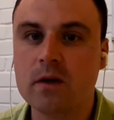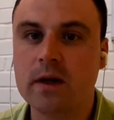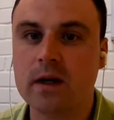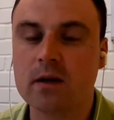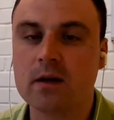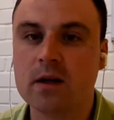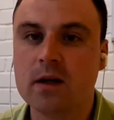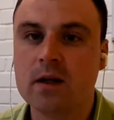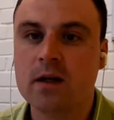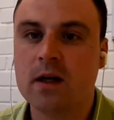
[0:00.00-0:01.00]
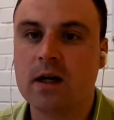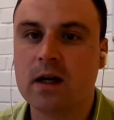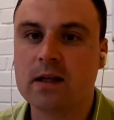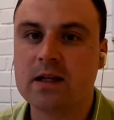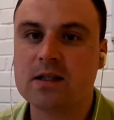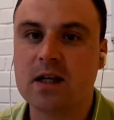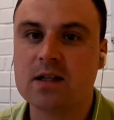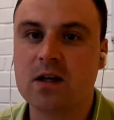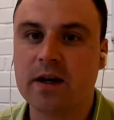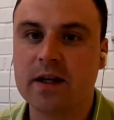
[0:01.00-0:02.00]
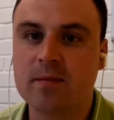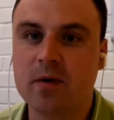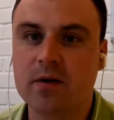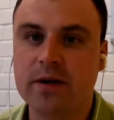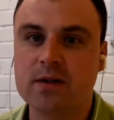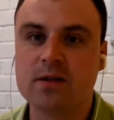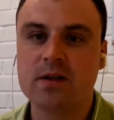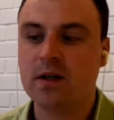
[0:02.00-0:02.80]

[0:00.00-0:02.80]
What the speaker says: Yeah, let's start talking about it.